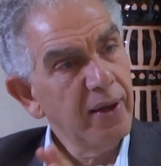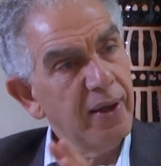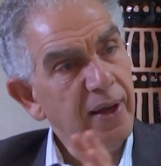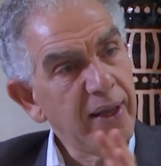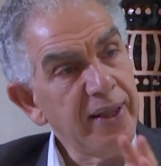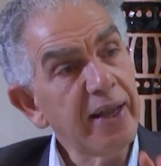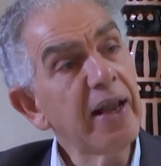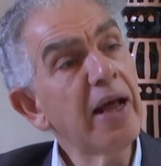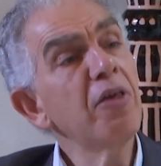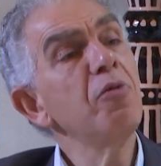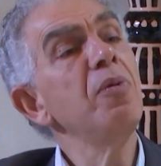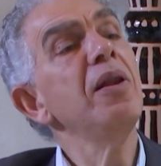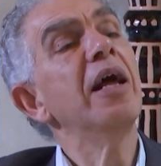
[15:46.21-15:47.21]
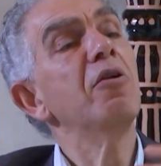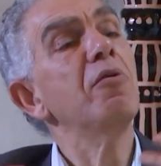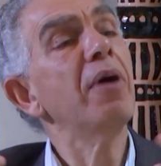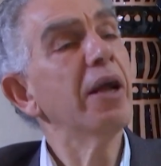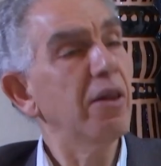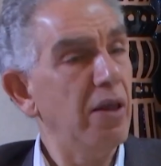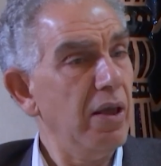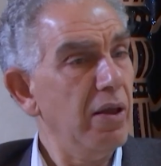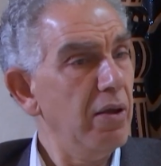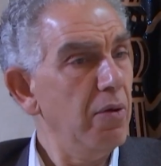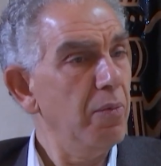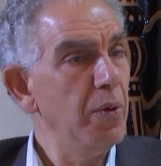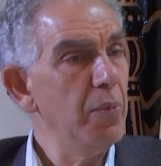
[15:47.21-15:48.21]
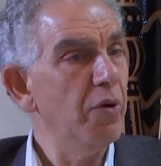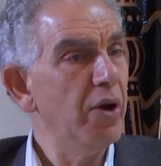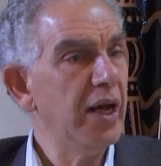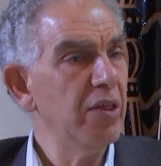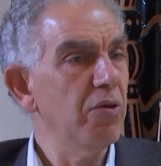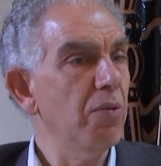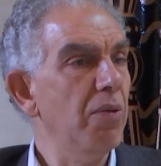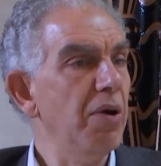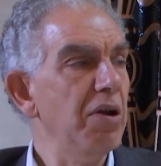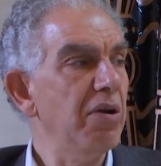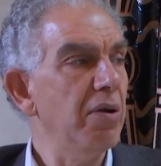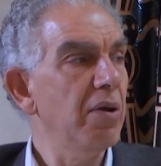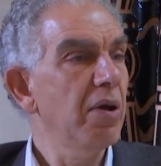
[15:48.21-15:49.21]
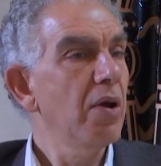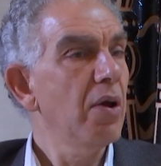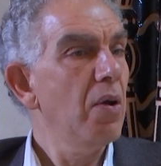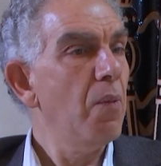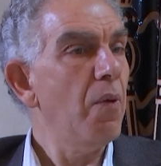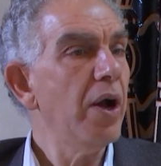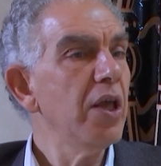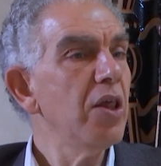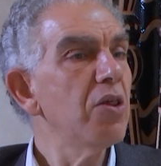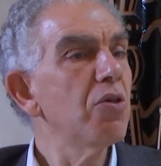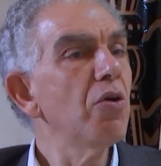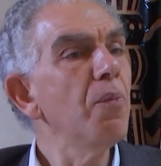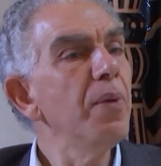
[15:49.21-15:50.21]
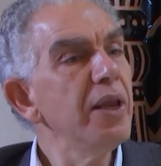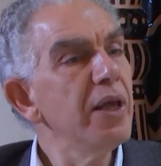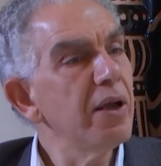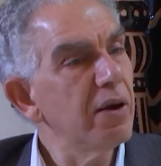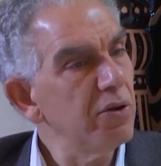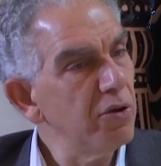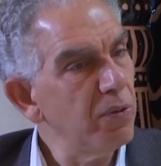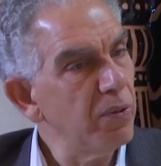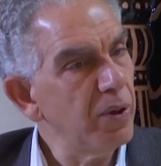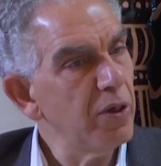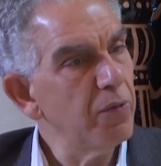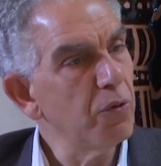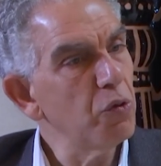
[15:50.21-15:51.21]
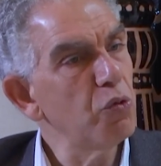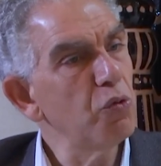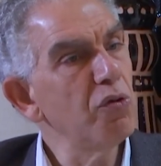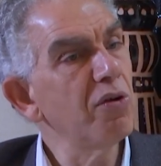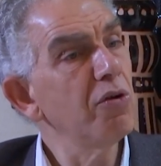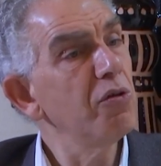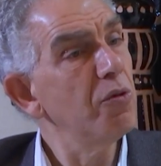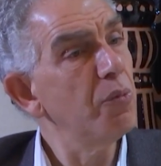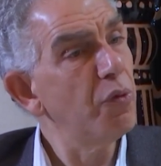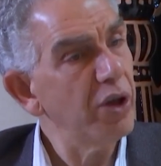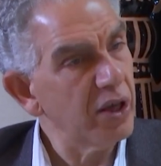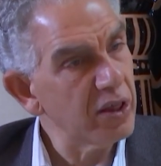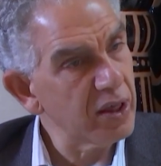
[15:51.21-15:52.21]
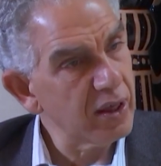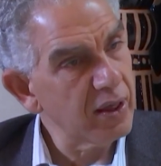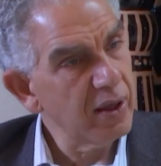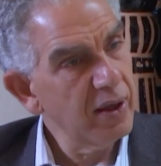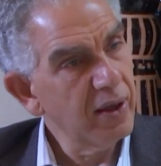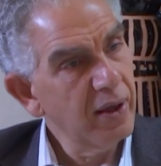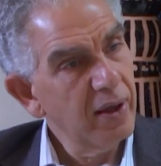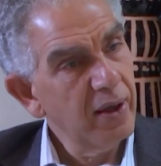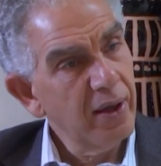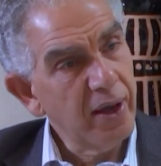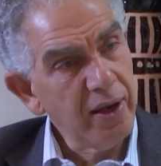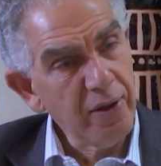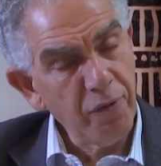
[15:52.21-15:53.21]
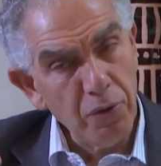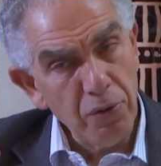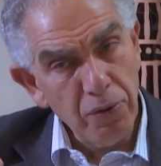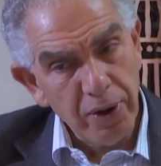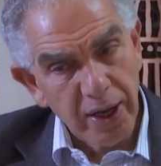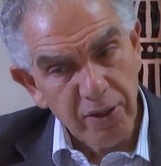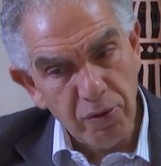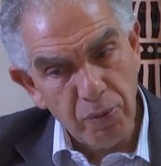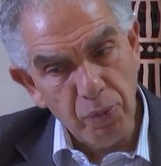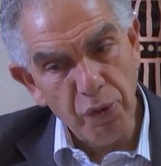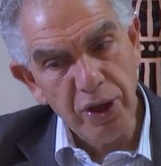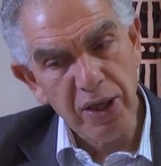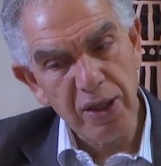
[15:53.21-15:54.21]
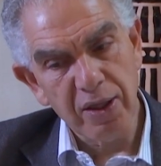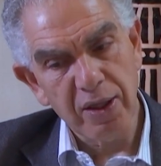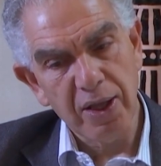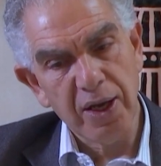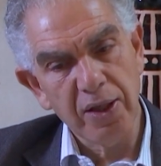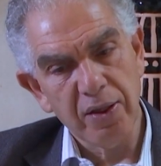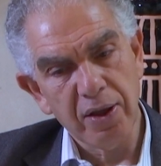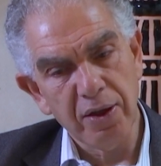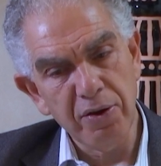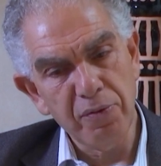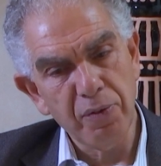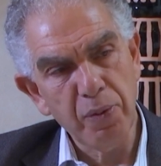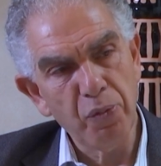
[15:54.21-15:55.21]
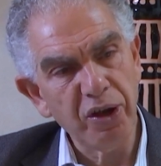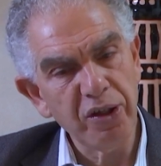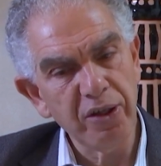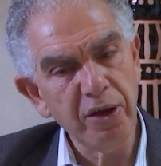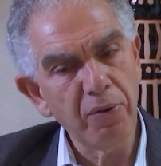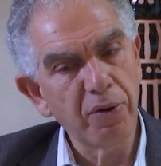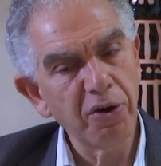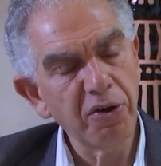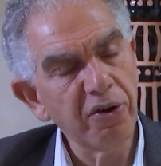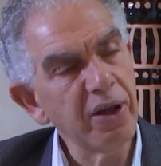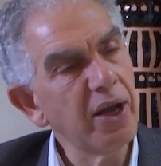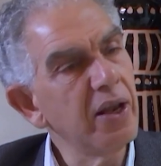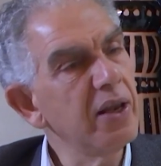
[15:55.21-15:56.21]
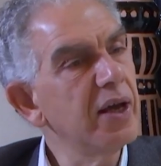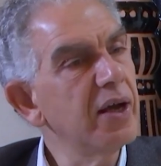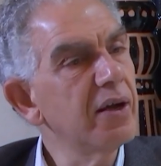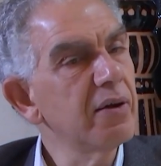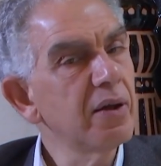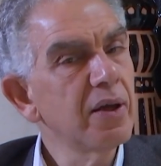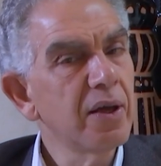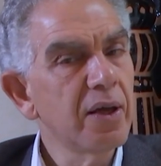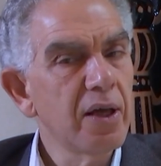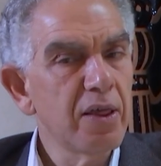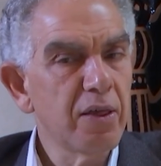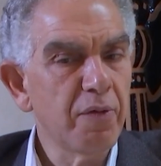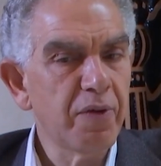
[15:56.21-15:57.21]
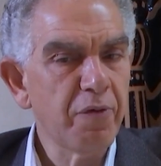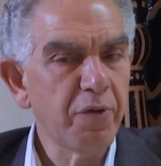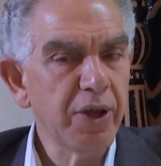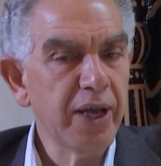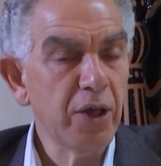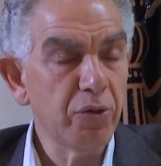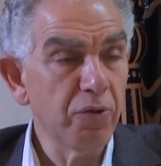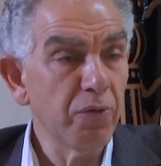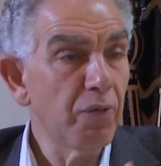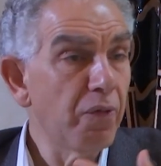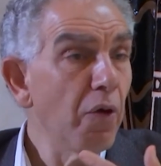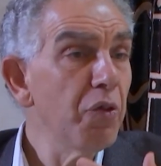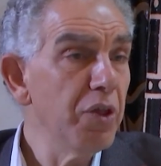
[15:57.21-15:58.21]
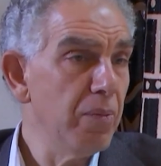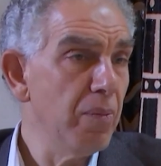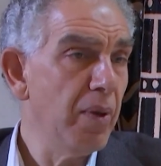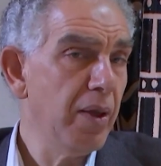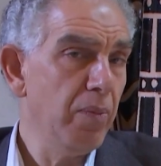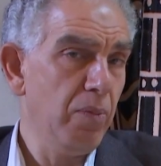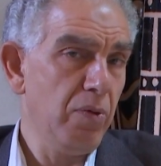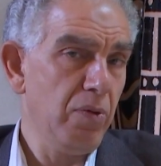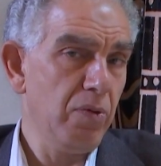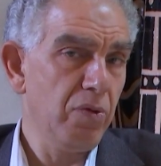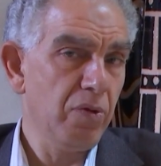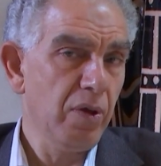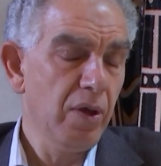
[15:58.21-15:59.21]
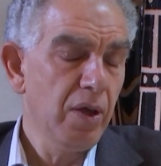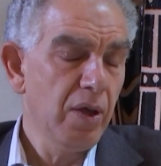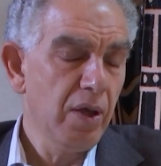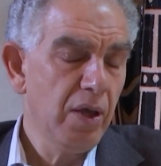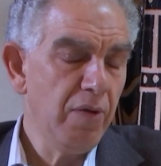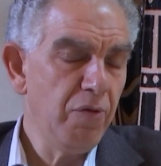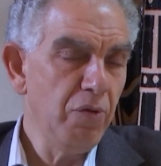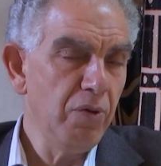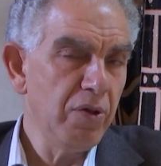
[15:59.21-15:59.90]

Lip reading: And that has been attracting. People ask the question, why so many countries want to join the BRICS? And if you look at the BRICS as country, Brazil, Russia, India, South Africa as the founding members, if you